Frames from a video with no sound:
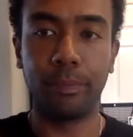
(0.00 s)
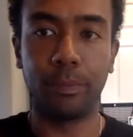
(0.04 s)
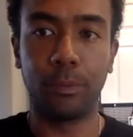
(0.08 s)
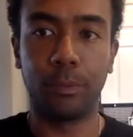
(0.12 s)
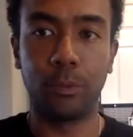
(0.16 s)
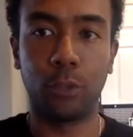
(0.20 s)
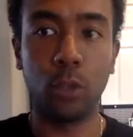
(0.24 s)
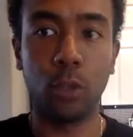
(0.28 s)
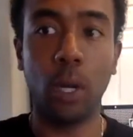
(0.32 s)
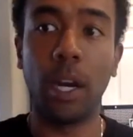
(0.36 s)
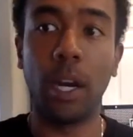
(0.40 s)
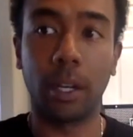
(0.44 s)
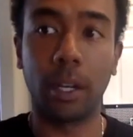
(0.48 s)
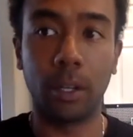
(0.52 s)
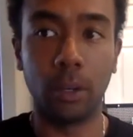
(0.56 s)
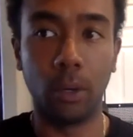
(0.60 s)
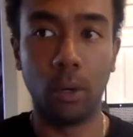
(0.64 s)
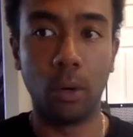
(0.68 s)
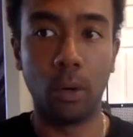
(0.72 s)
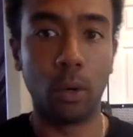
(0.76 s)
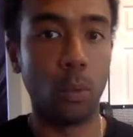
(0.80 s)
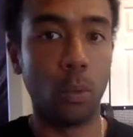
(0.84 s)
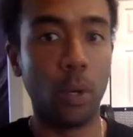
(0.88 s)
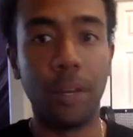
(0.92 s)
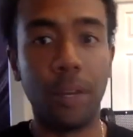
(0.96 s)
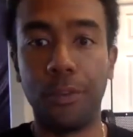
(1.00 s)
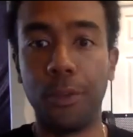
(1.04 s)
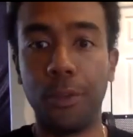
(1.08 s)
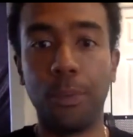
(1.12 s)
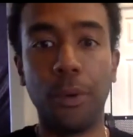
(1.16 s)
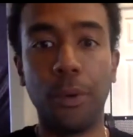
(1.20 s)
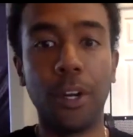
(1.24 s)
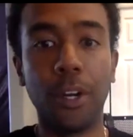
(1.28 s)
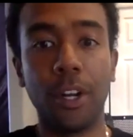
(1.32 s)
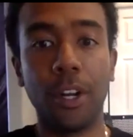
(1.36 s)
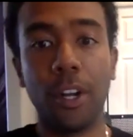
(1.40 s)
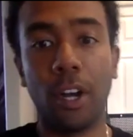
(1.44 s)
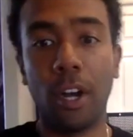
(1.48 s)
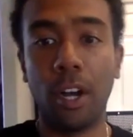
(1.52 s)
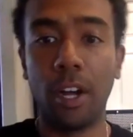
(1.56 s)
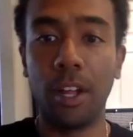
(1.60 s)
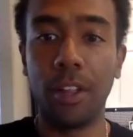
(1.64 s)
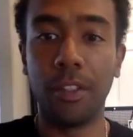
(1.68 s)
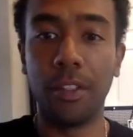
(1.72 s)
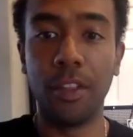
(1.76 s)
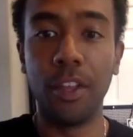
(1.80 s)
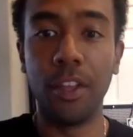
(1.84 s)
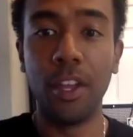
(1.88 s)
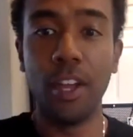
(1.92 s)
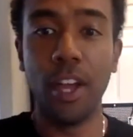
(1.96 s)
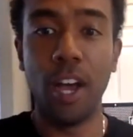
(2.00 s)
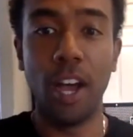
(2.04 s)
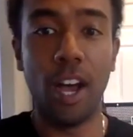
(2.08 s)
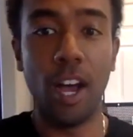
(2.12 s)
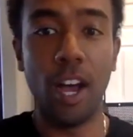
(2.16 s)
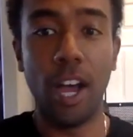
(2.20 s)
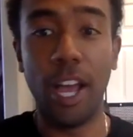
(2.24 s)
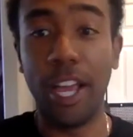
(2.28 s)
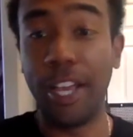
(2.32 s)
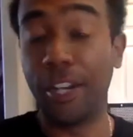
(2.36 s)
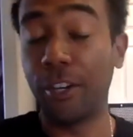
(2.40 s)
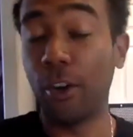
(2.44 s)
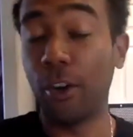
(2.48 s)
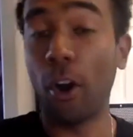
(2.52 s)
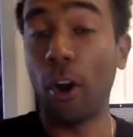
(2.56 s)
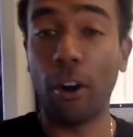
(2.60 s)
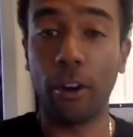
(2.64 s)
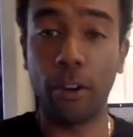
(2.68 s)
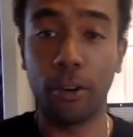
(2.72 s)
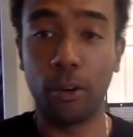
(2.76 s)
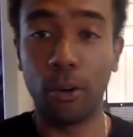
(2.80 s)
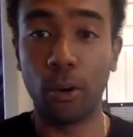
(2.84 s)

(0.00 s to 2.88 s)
truck, or what if you put it on a cart,